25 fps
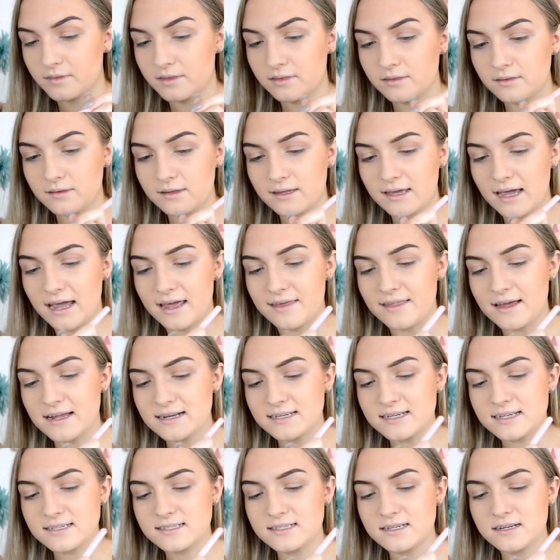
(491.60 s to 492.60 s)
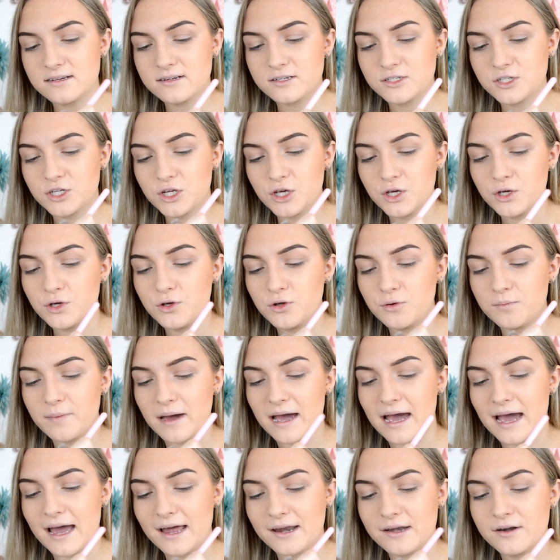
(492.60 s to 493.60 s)
Okay, that doesn't look too
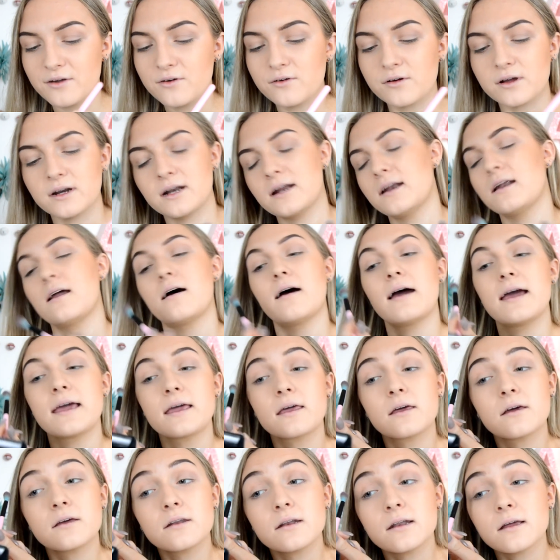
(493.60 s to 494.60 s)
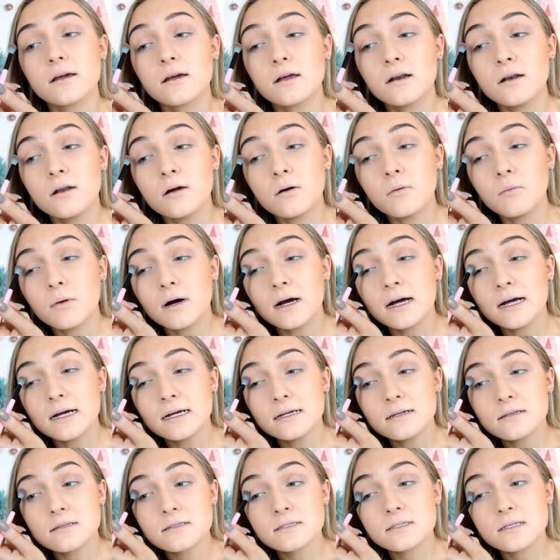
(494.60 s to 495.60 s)
bad, not gonna lie, it could look a lot
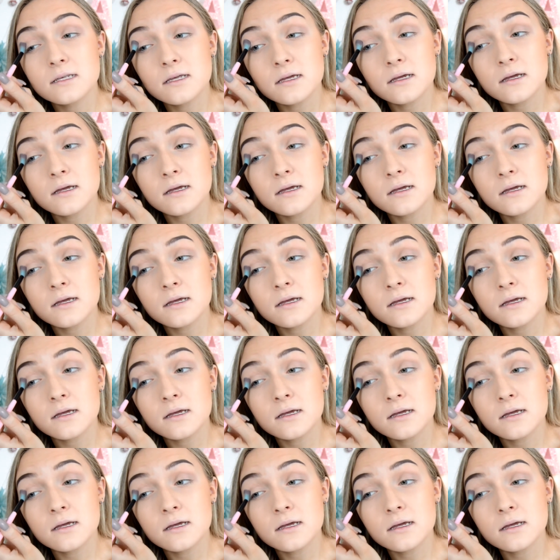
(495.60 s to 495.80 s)
worse.